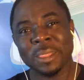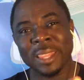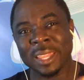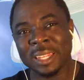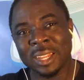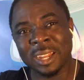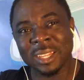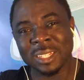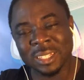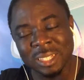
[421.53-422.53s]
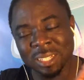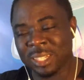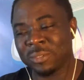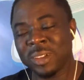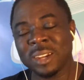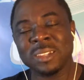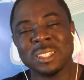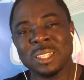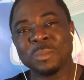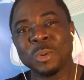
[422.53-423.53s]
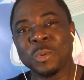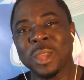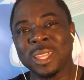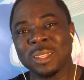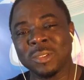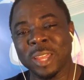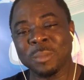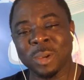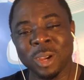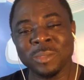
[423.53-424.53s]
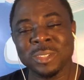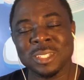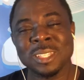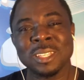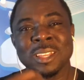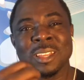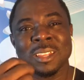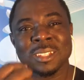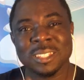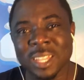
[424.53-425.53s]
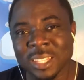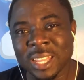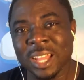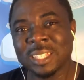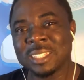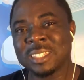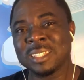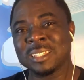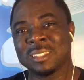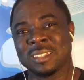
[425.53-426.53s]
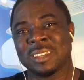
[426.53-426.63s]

In, uh, in, in a very simple way, right? But obviously, it's technicalities.